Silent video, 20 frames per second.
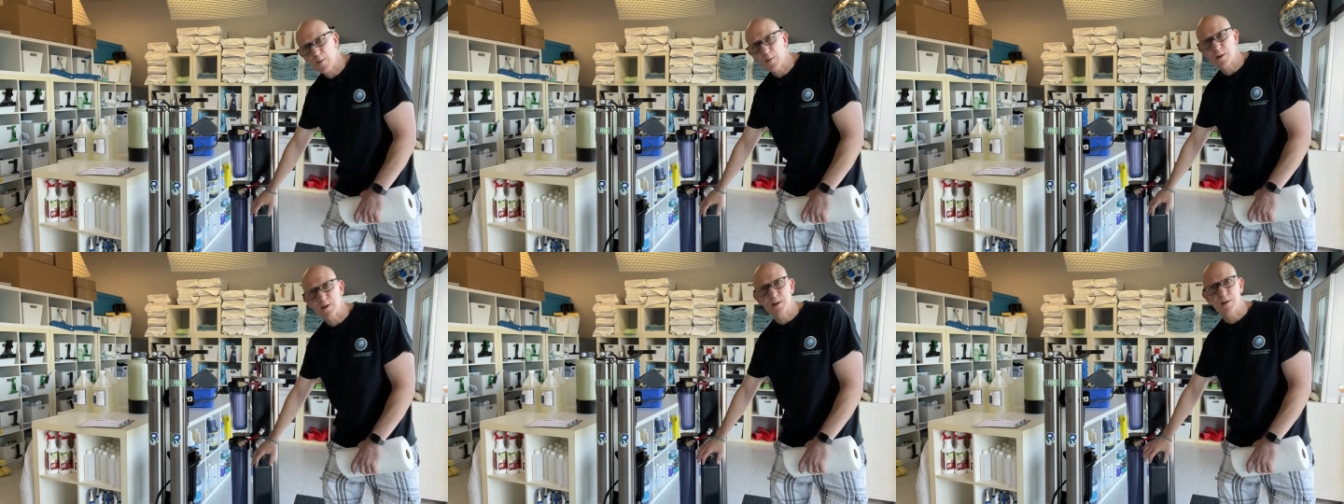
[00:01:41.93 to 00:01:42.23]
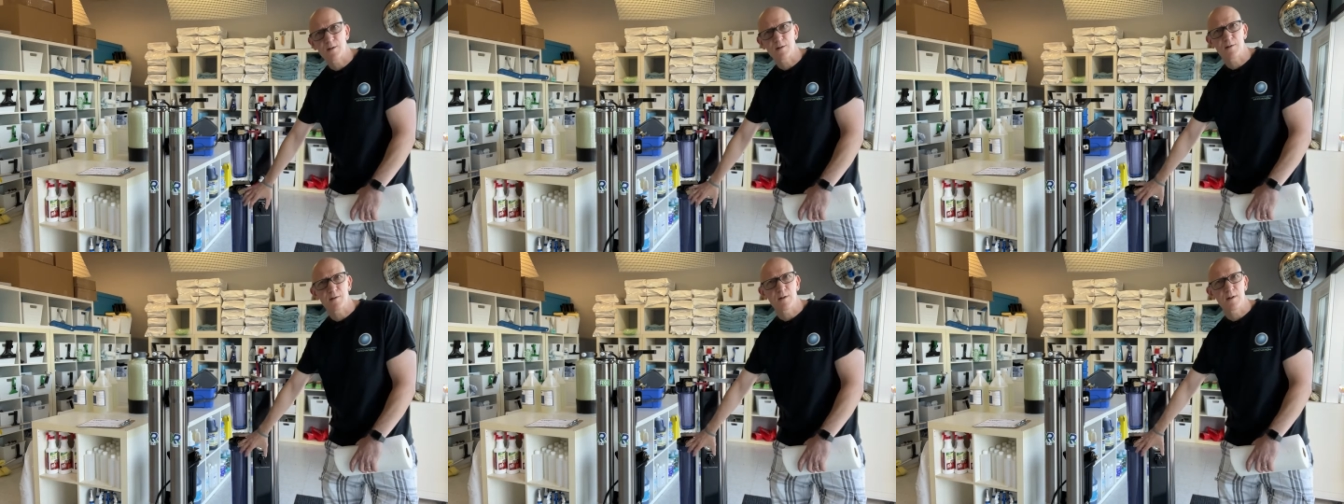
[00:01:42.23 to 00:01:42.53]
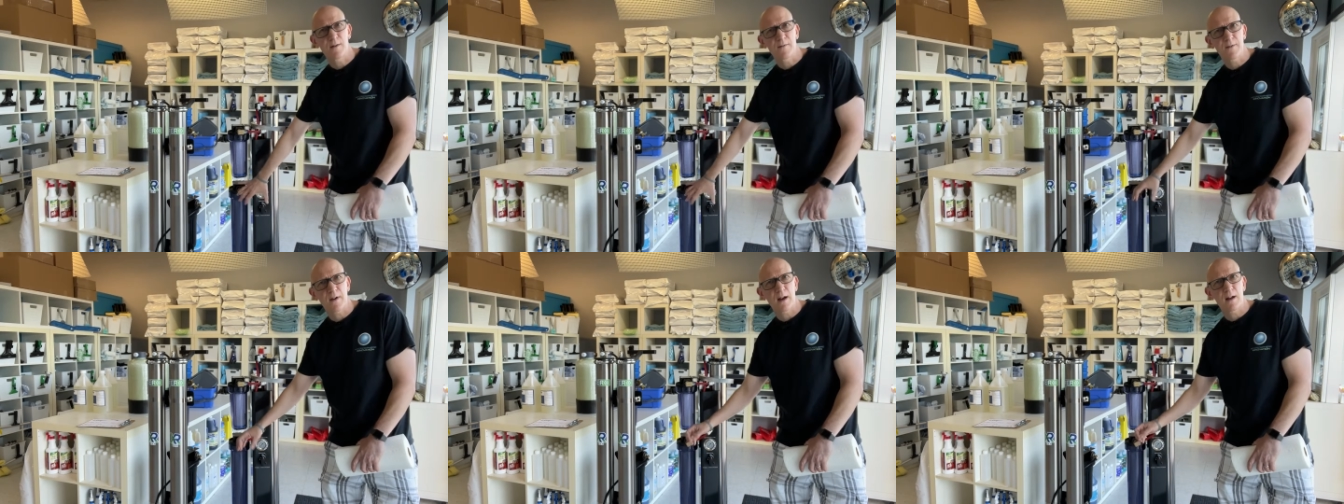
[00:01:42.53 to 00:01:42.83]
which you
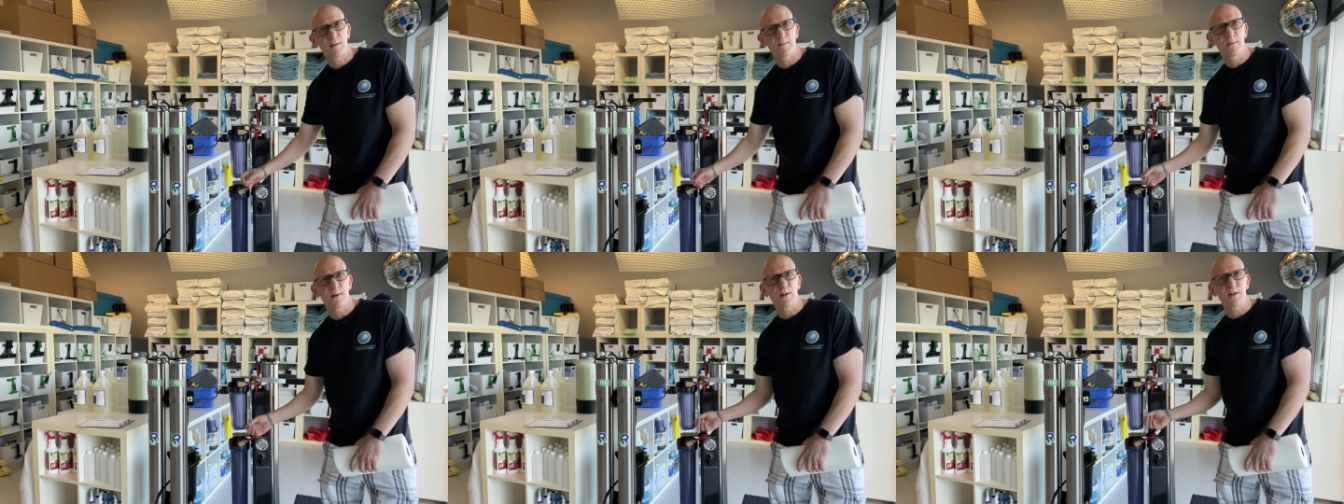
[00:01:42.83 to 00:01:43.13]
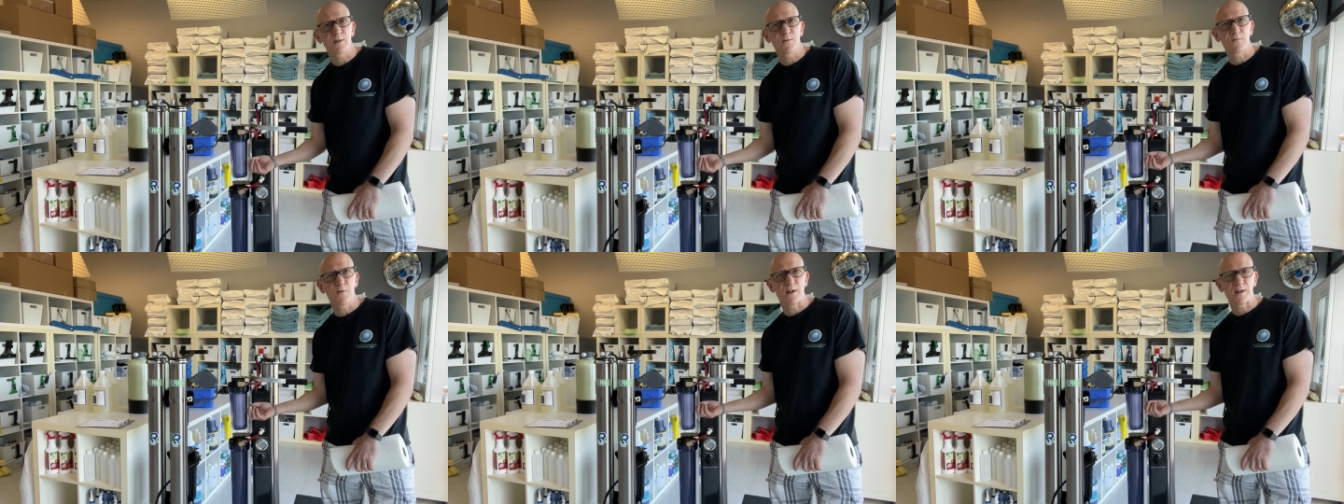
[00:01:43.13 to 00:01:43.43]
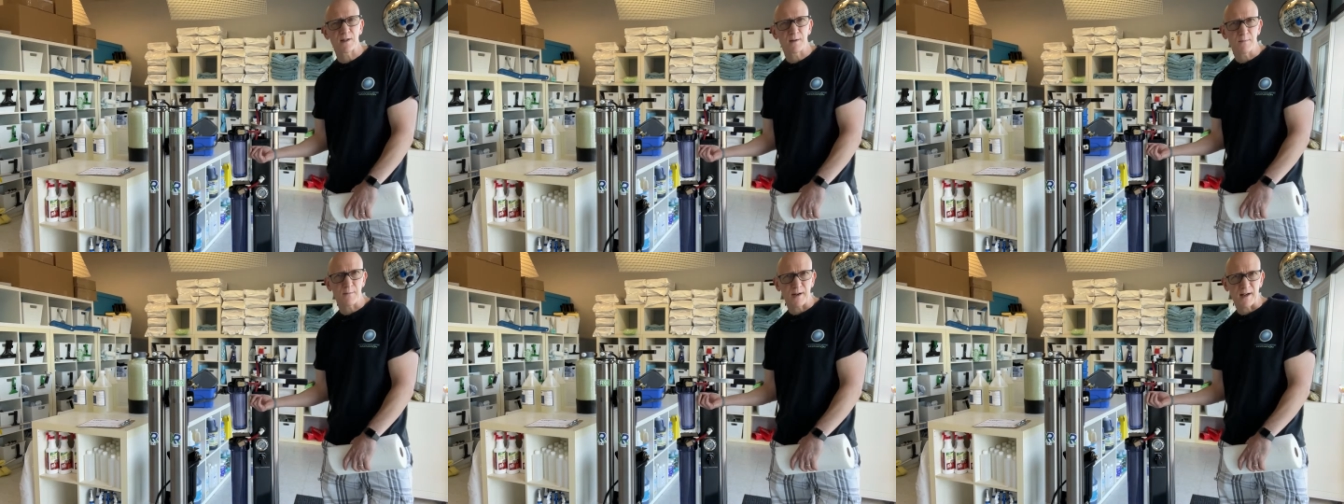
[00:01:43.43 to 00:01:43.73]
have got a bunch of
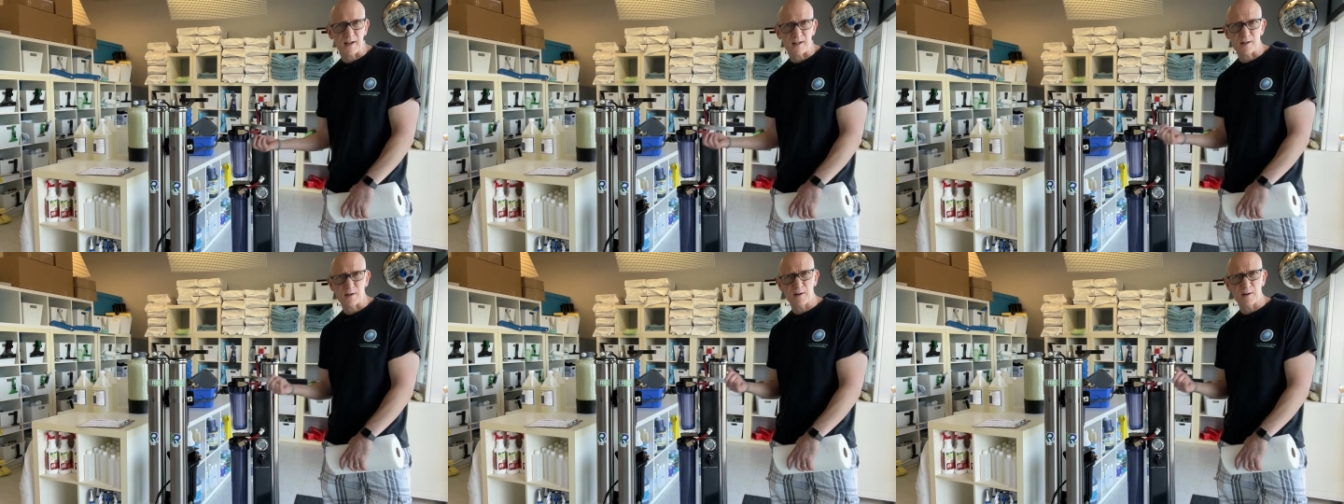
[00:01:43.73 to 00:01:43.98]
resin beads,